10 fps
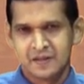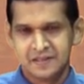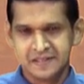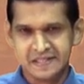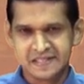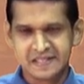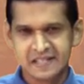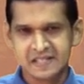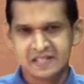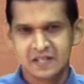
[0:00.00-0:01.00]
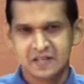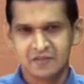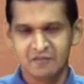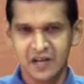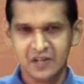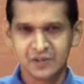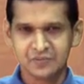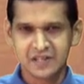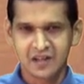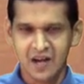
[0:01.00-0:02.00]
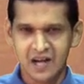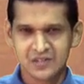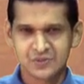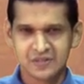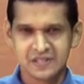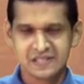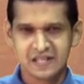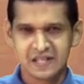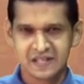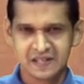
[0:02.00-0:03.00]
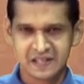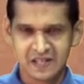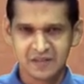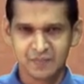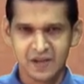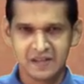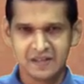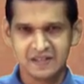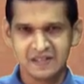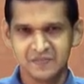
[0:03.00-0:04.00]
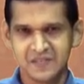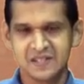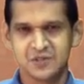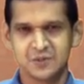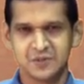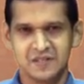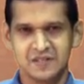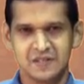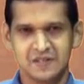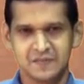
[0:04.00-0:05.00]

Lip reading: This is one of the answers written by a student.